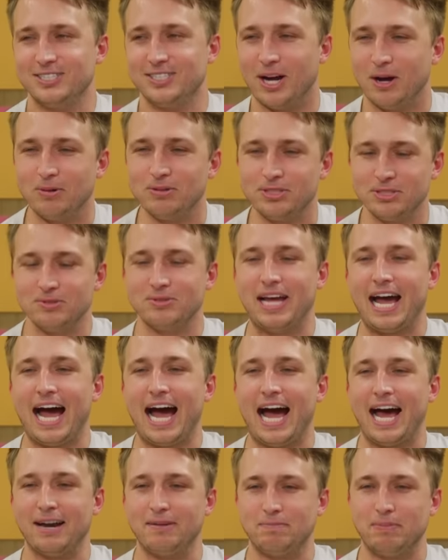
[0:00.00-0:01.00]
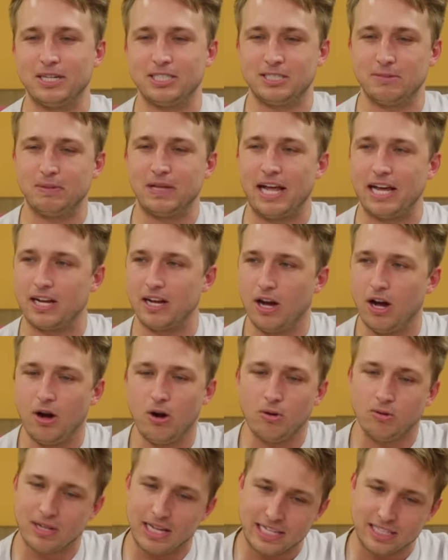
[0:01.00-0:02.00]
Don't do that. But to be like,
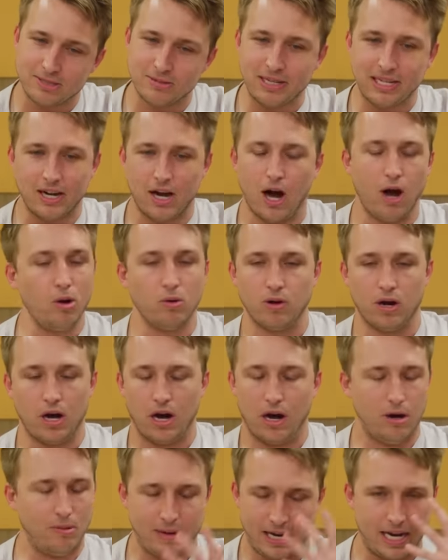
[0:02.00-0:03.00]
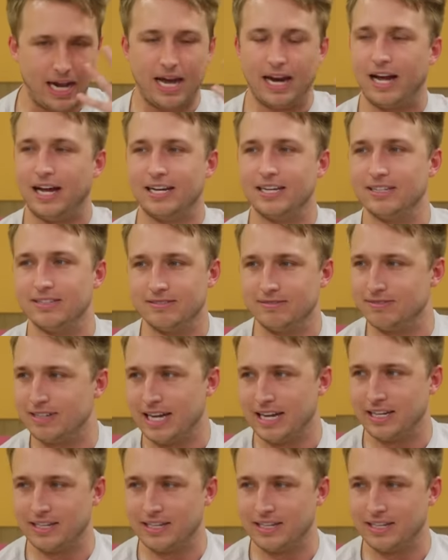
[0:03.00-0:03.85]
"Oh, like sweet. Oh my God, I didn't